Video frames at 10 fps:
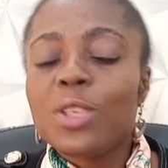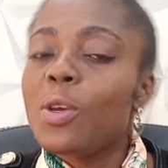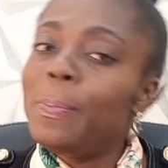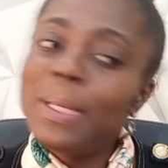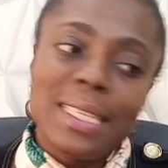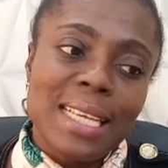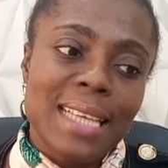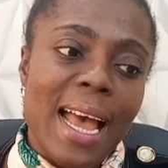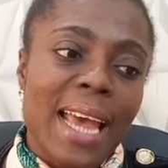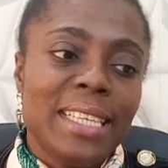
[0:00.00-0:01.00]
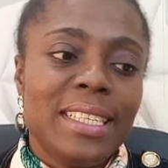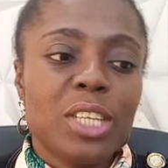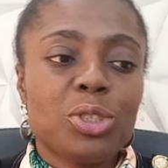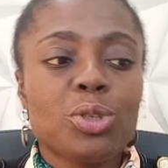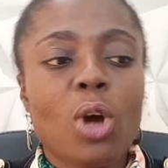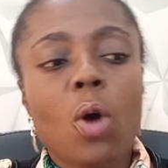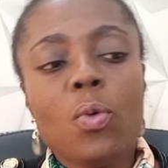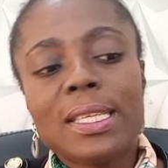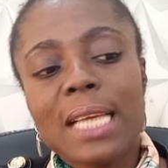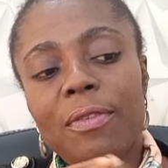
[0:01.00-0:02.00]
Your business idea should
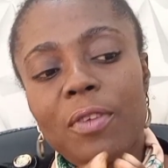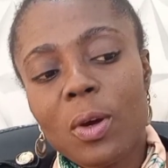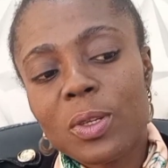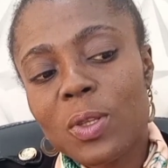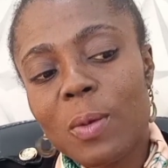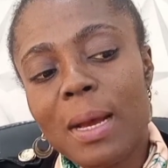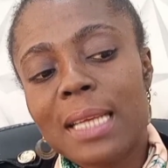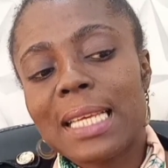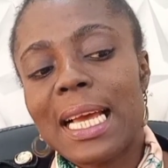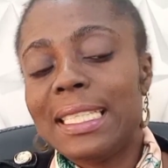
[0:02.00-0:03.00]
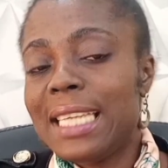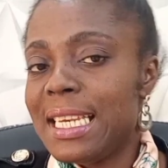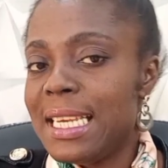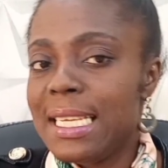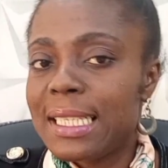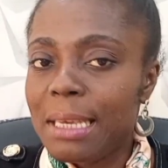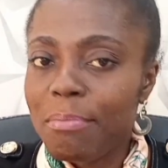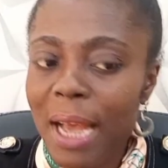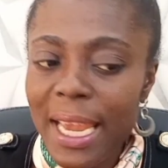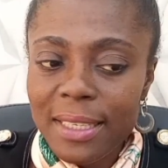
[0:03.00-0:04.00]
always have customers and their needs
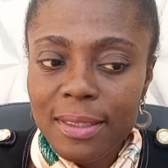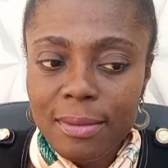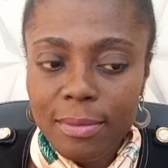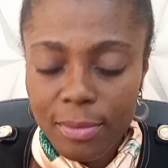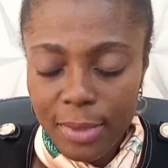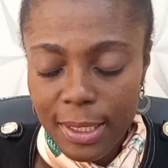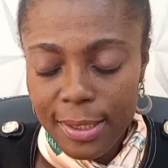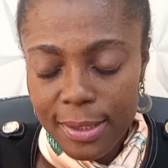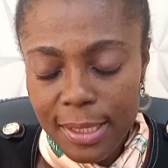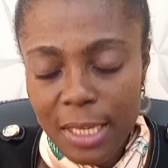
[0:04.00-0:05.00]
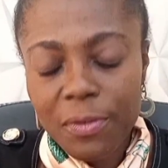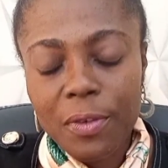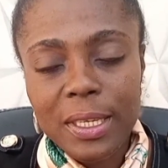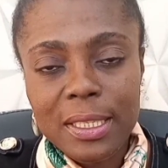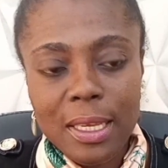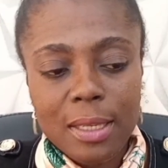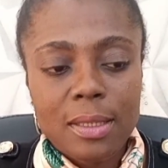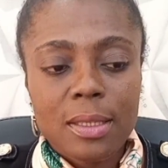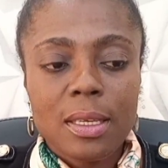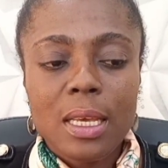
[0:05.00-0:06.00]
in mind. Take for
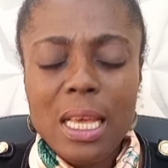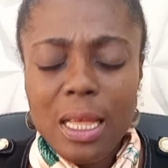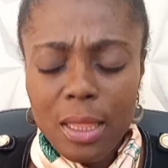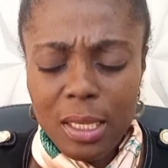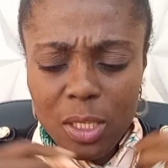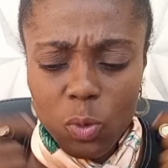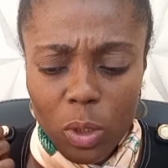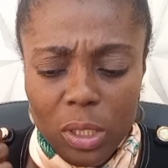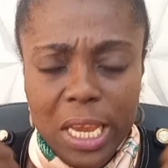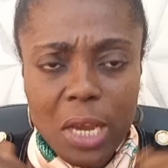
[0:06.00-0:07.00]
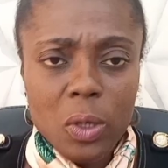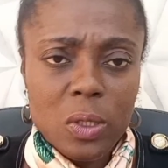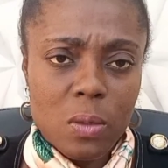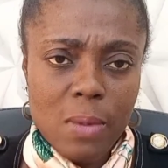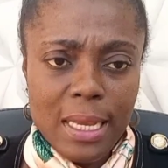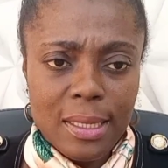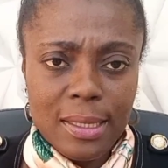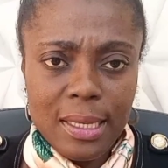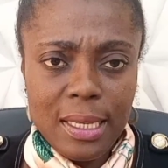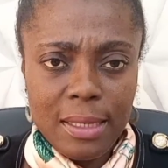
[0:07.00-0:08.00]
instance, this is what a customer is
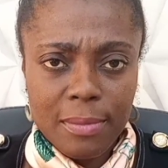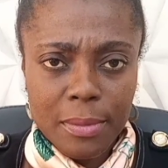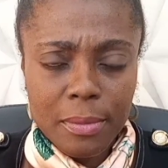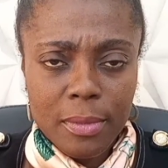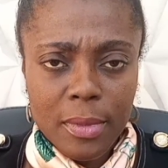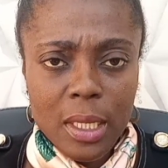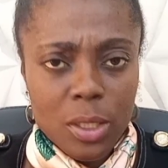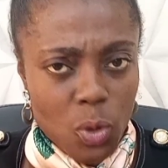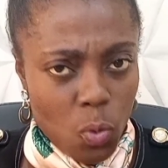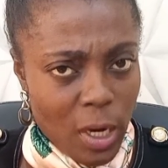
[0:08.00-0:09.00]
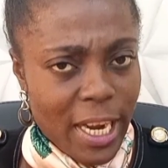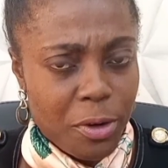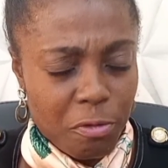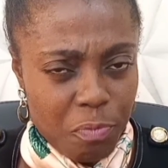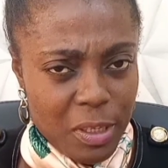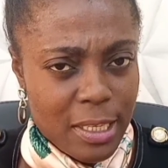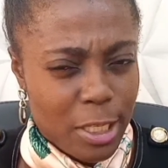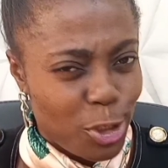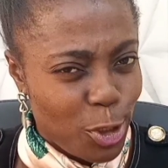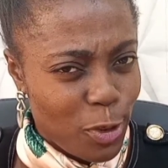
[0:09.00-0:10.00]
saying. So what kind of
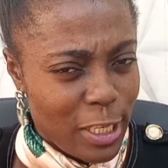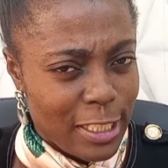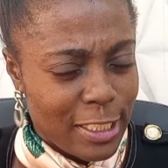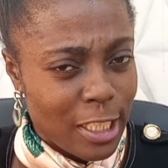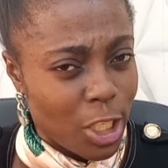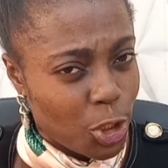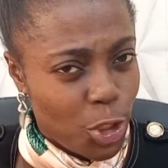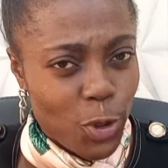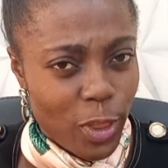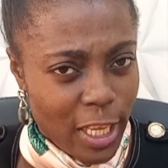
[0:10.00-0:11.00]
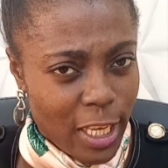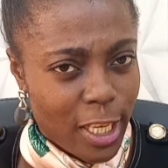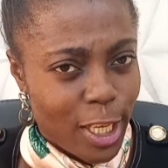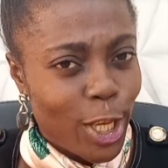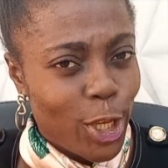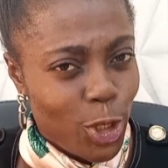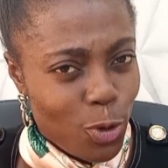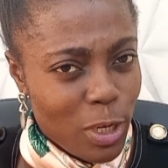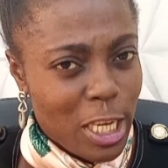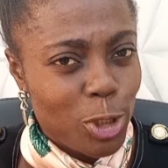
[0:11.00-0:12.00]
business do you need? Do you think
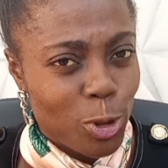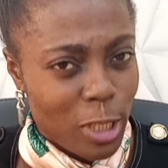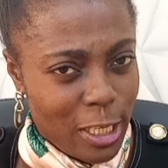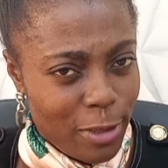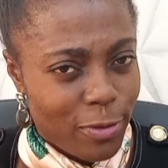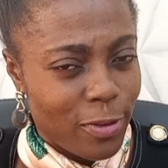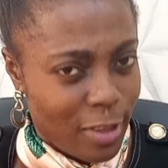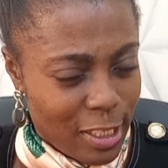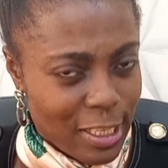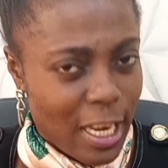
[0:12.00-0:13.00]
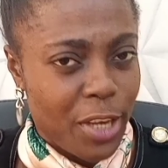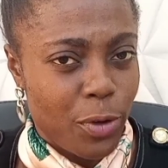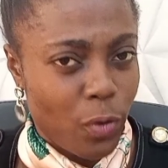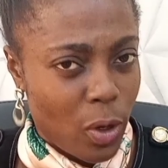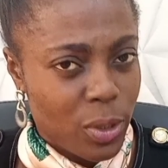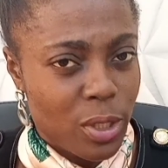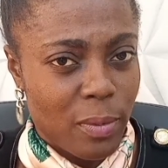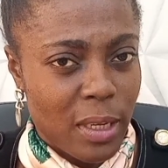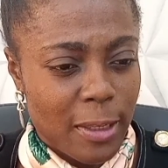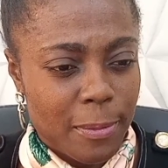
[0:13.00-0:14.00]
you need to give this kind of
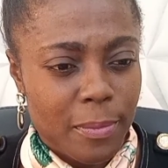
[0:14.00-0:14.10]
customer?